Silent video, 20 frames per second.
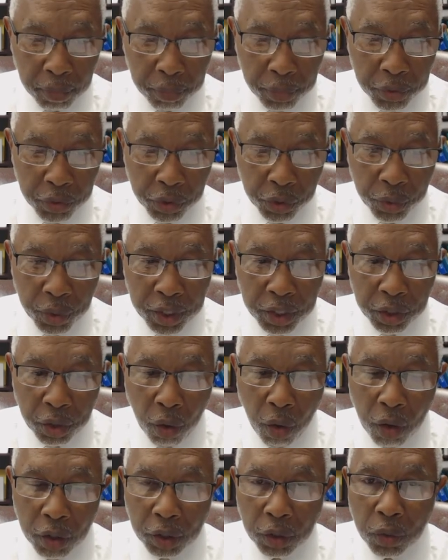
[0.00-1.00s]
pursuant to
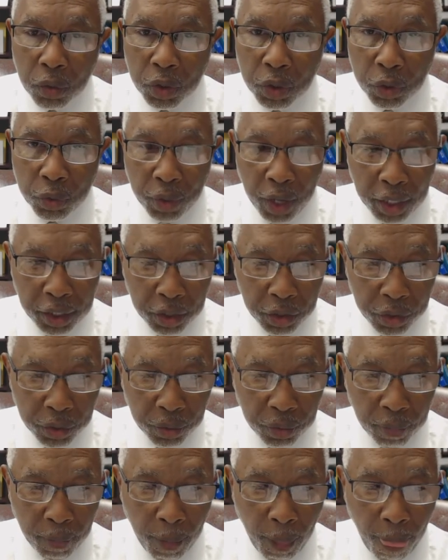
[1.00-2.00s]
Article
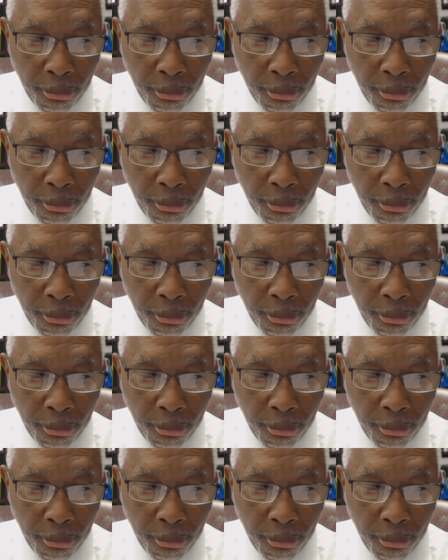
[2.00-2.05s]
292.